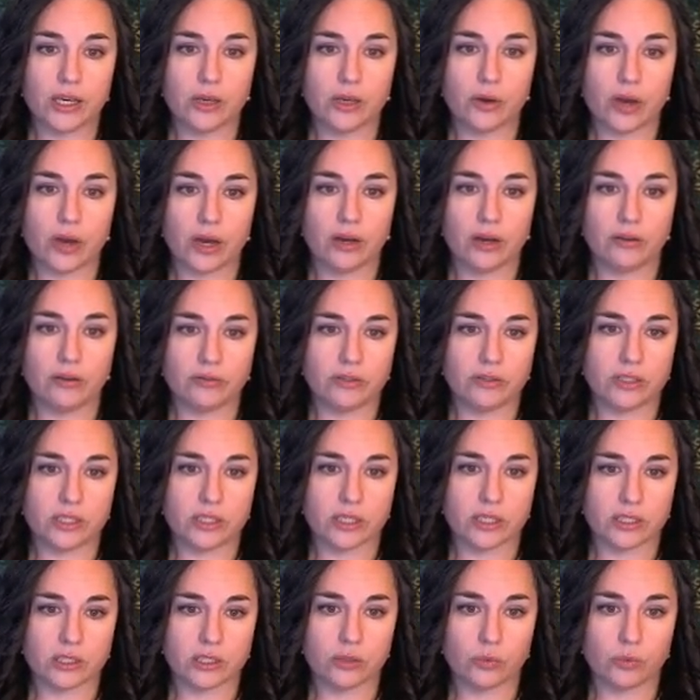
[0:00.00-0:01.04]
You have
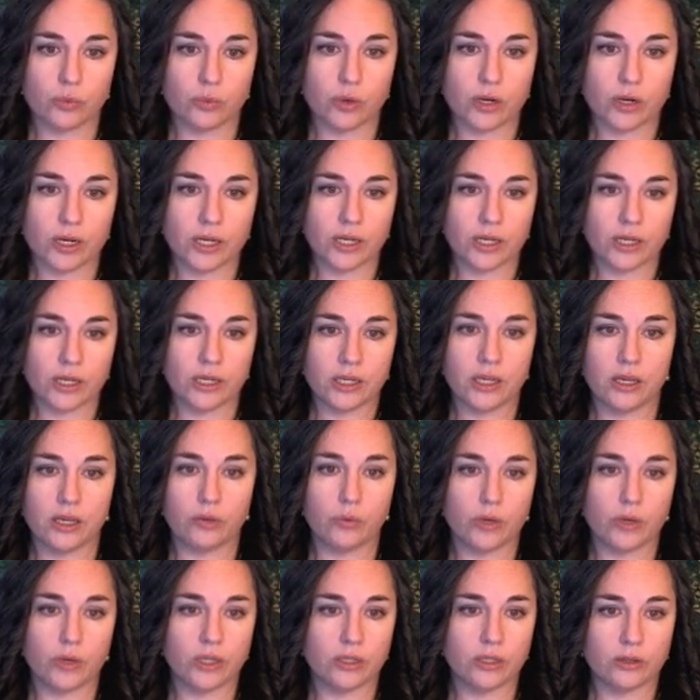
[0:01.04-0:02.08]
6 and 1
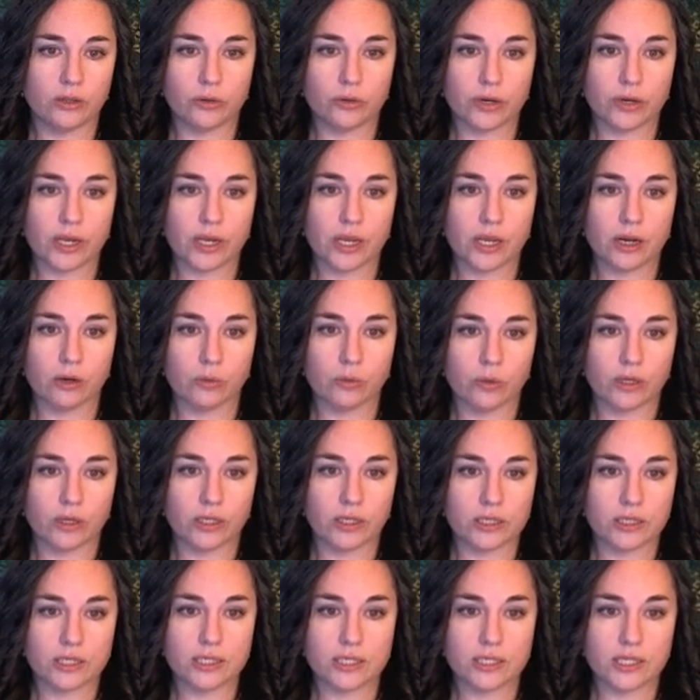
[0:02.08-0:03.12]
and 1 and 3, or 1
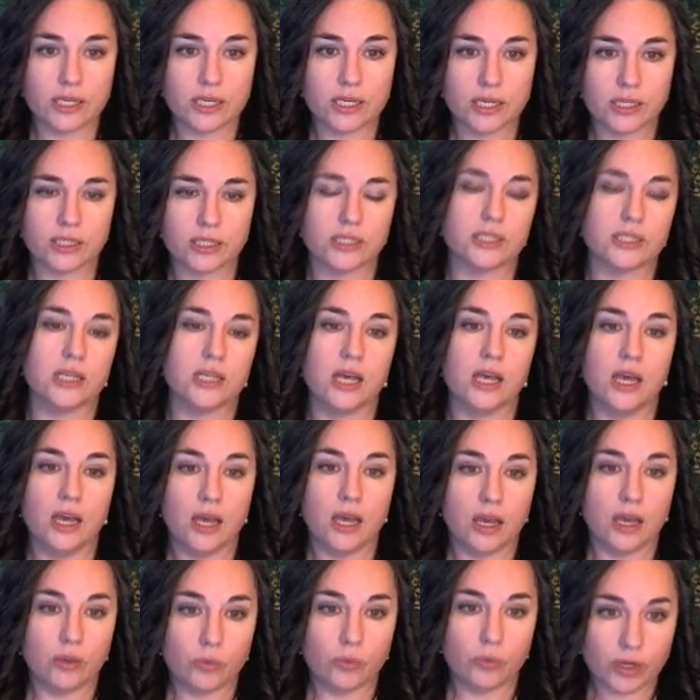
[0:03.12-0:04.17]
and 6
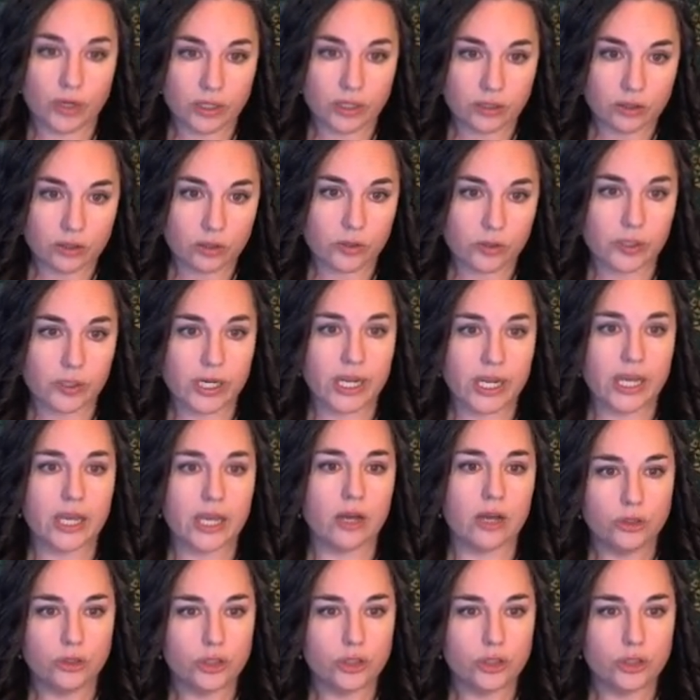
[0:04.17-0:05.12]
and 1 and 3,